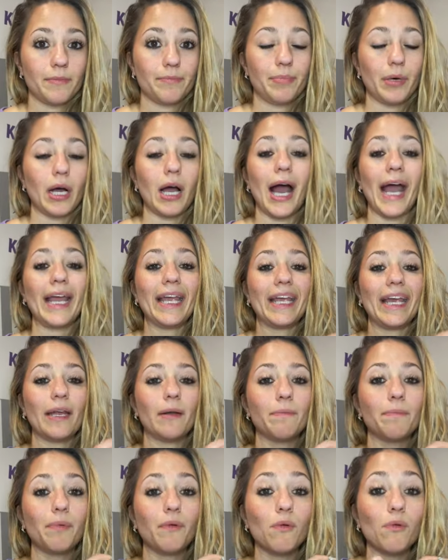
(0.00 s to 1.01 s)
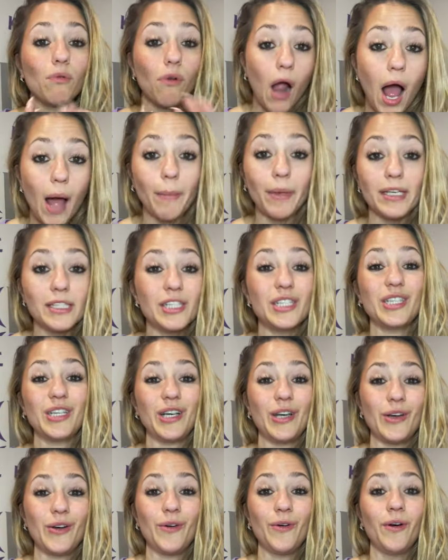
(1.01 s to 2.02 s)
but I can promise
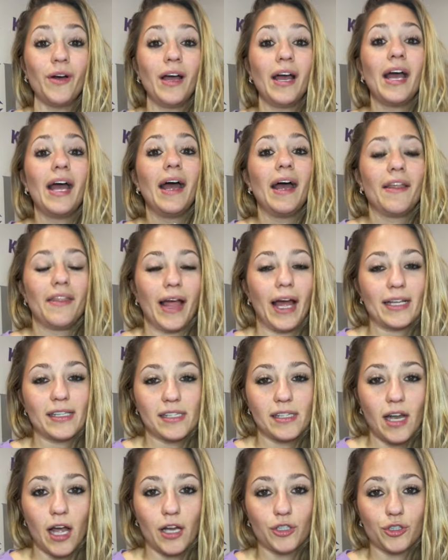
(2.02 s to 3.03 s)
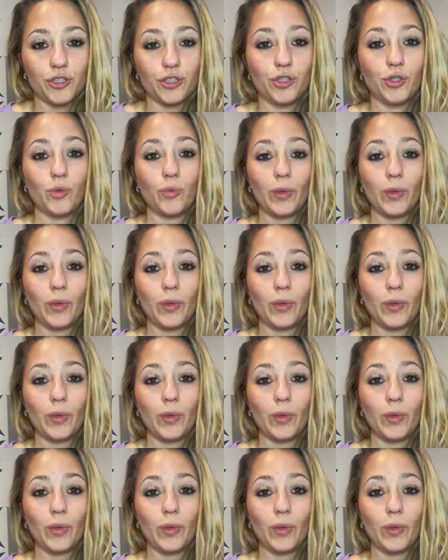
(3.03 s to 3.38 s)
you that's not true.